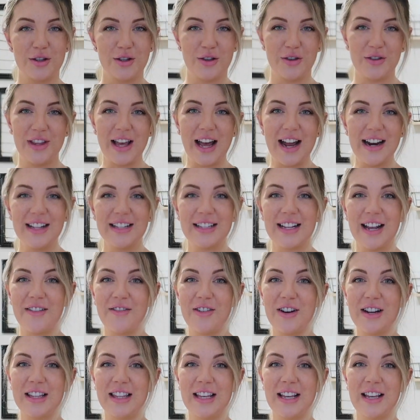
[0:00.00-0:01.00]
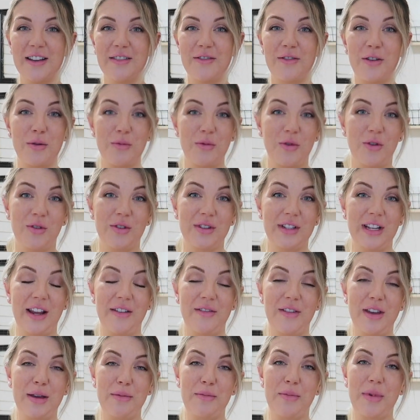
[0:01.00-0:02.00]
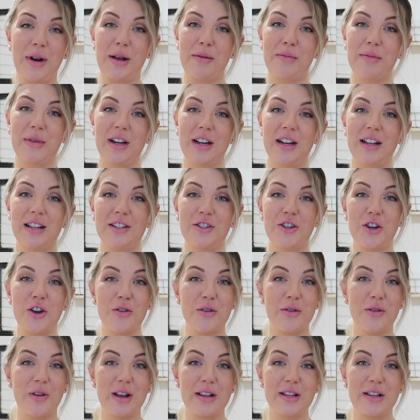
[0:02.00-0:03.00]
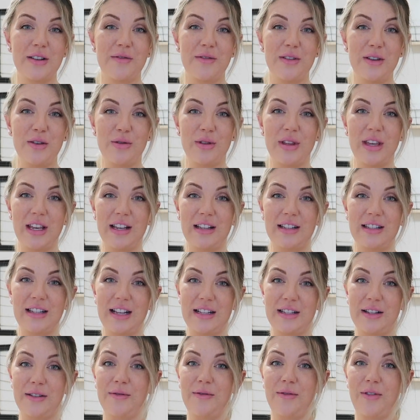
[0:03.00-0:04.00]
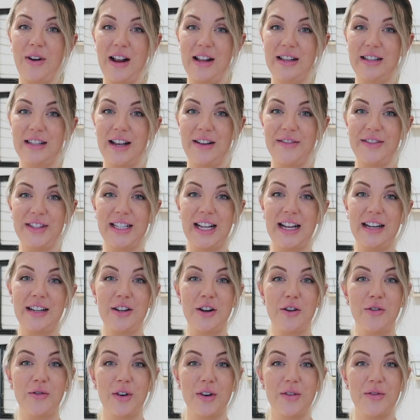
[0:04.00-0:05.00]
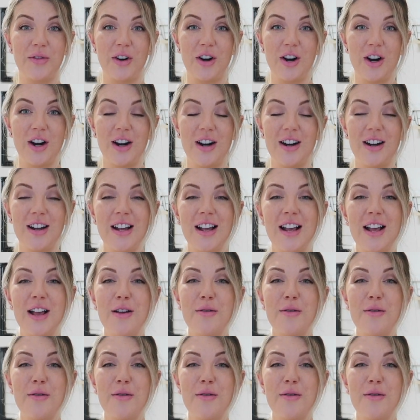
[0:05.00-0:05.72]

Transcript: So that is everything from Old Navy, but I'm going to show you guys a few things that some friends have sent over for her